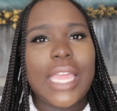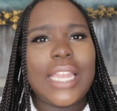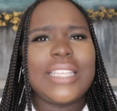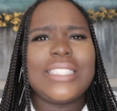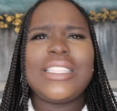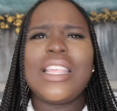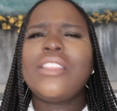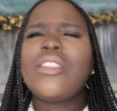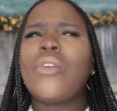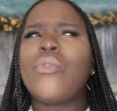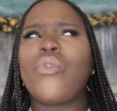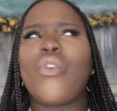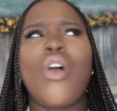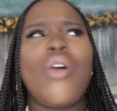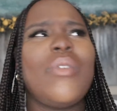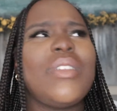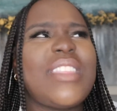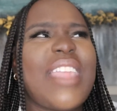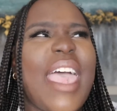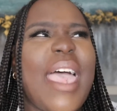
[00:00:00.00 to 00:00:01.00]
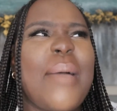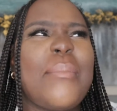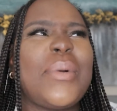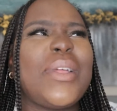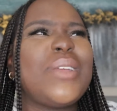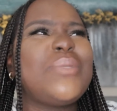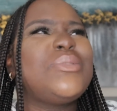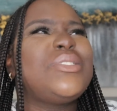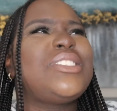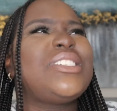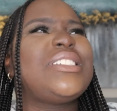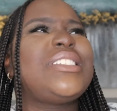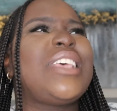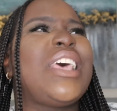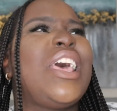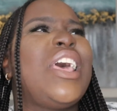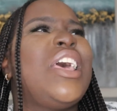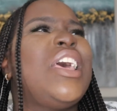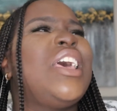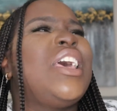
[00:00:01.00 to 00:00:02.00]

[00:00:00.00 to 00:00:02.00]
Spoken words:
And there's nothing wrong with that, but it was just